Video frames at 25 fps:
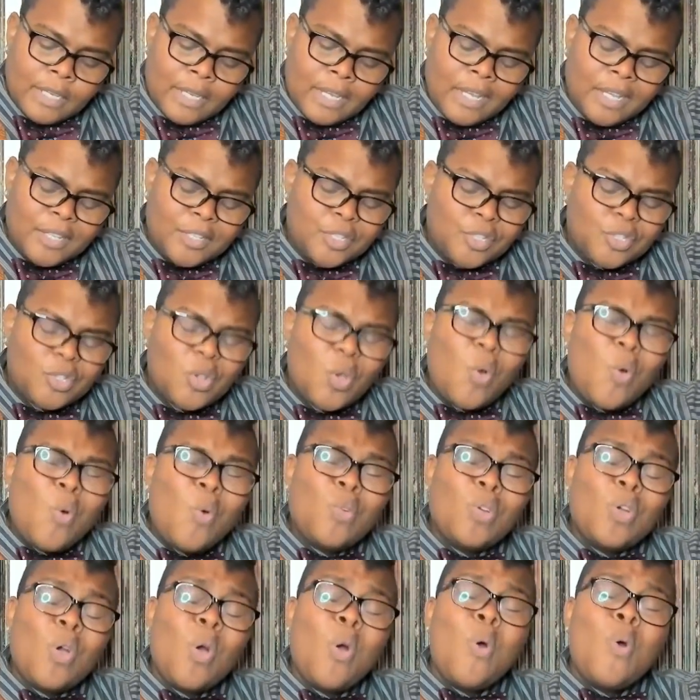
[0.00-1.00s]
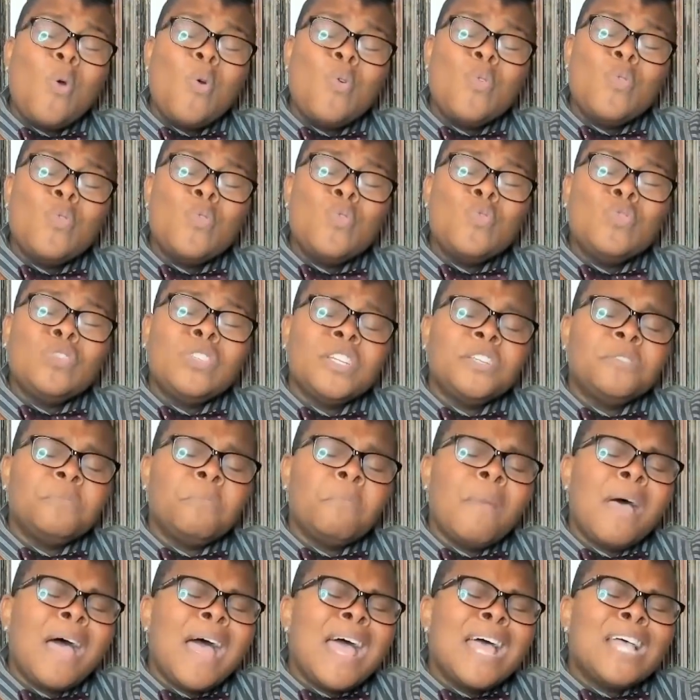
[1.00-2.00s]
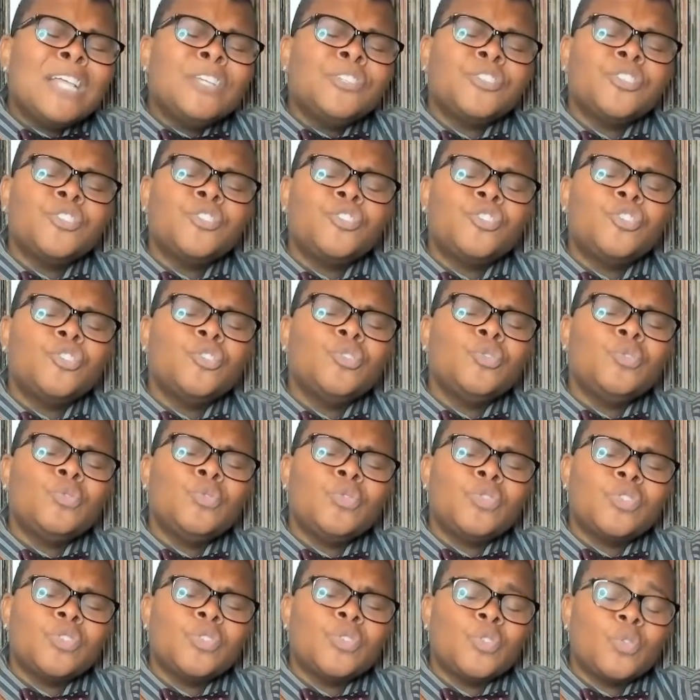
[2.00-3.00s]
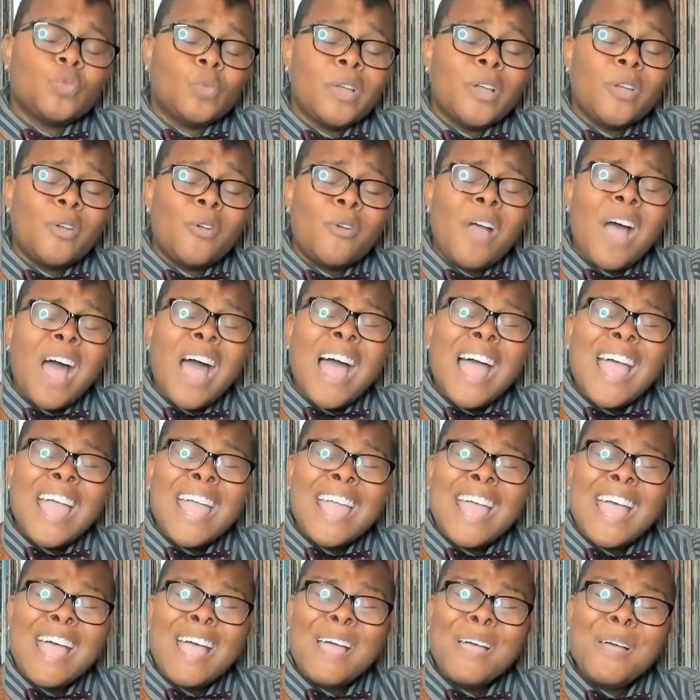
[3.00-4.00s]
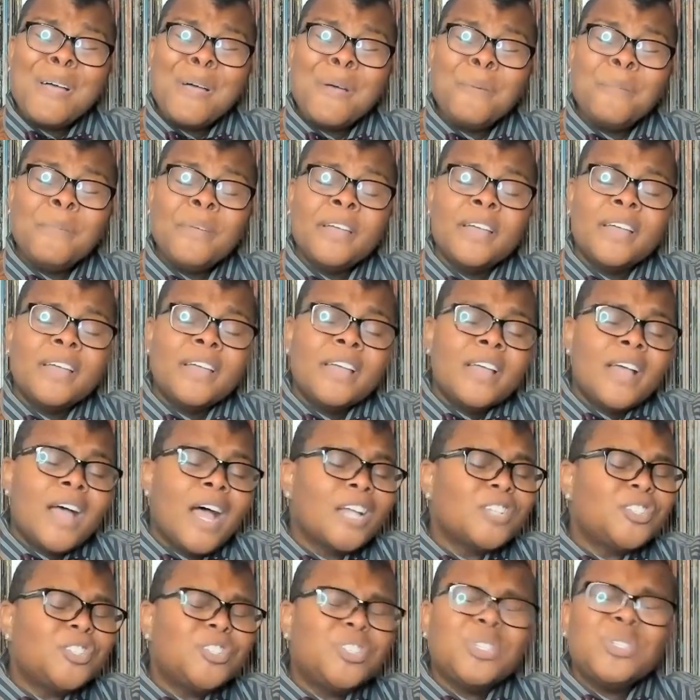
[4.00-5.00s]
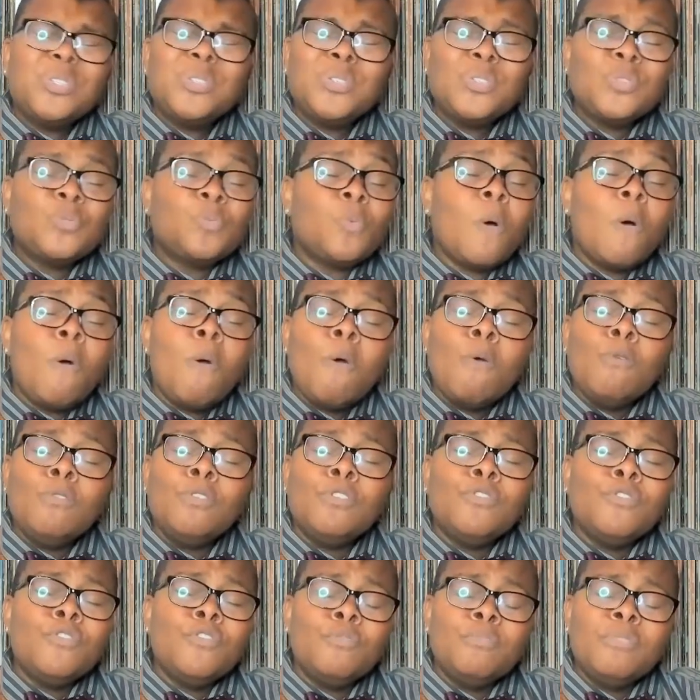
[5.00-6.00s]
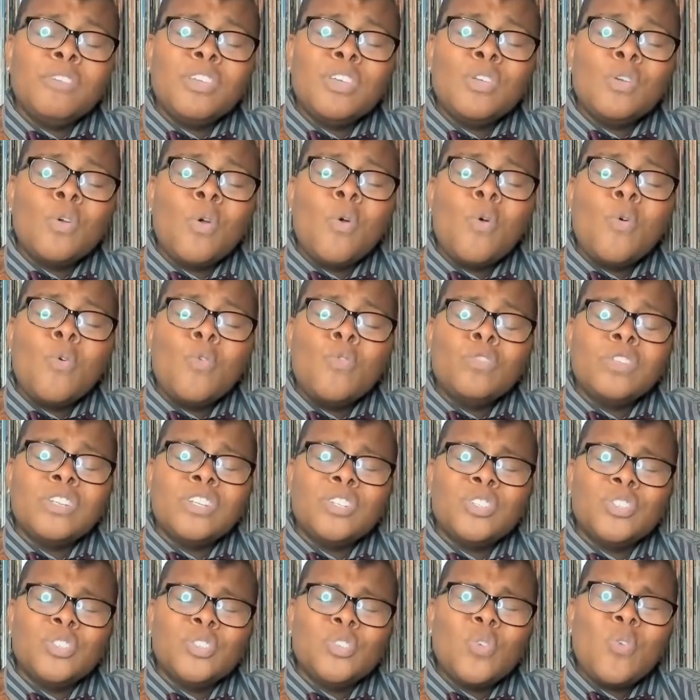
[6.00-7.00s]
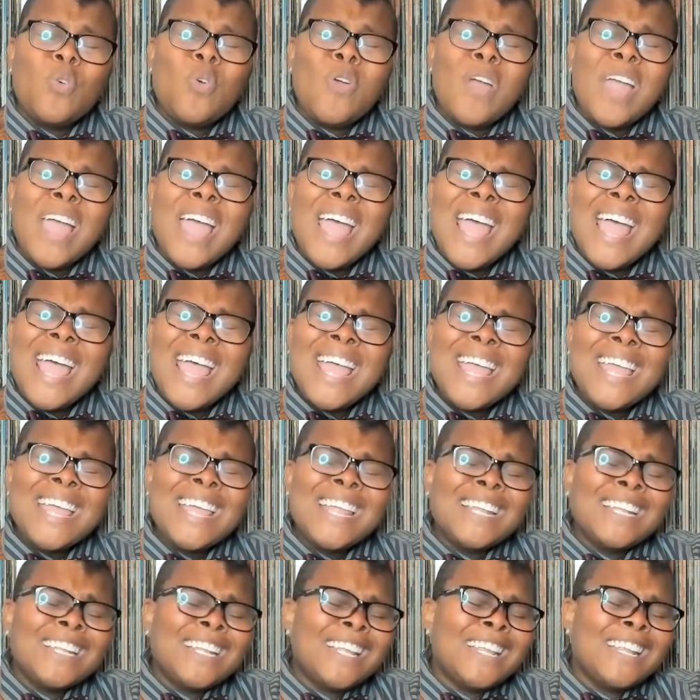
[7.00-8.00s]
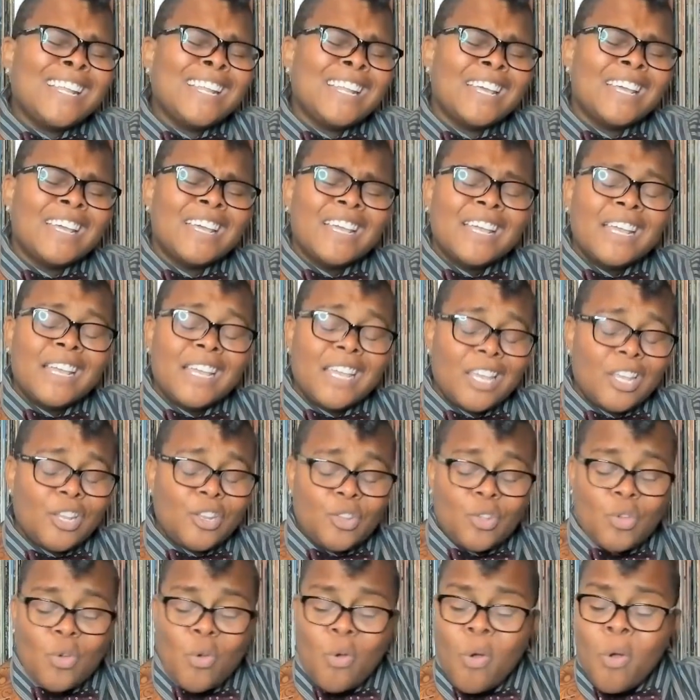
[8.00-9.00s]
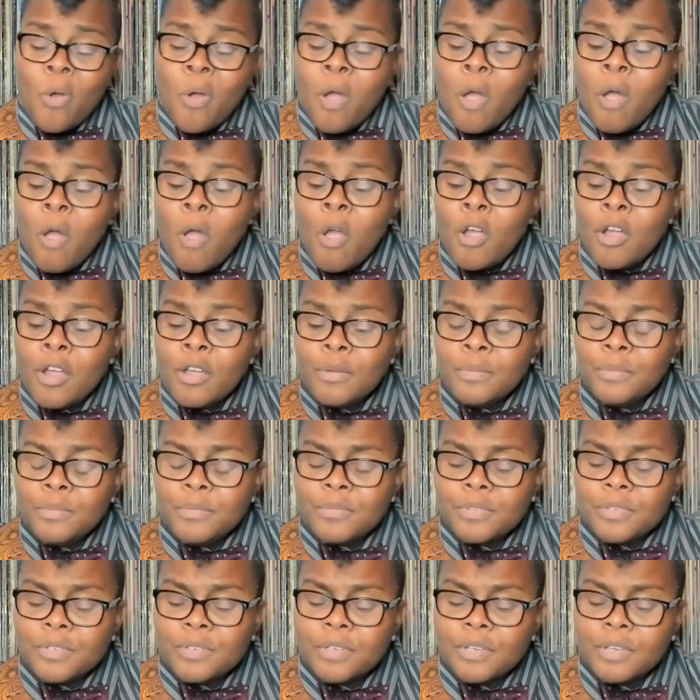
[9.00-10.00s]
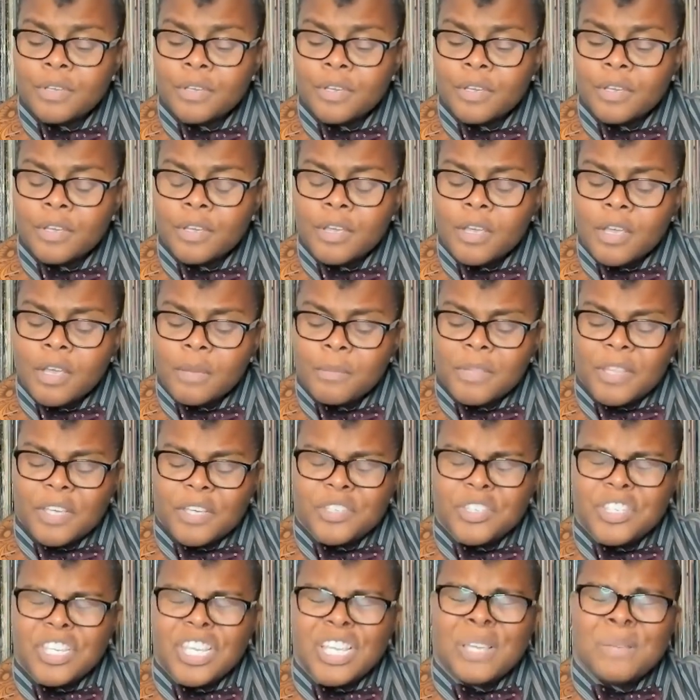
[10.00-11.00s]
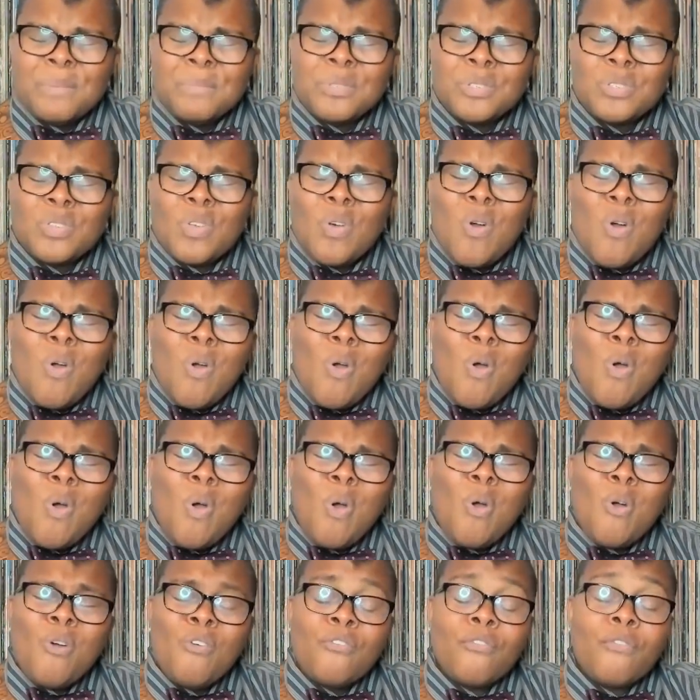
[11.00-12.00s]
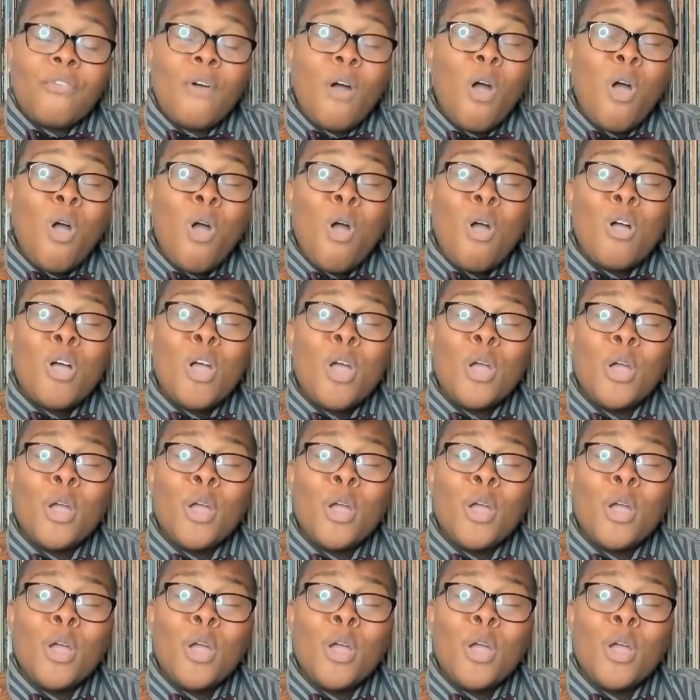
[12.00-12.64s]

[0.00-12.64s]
It's so cold in Massachusetts where I am. I just want to be holding your hand and in your arms, but they seem so far.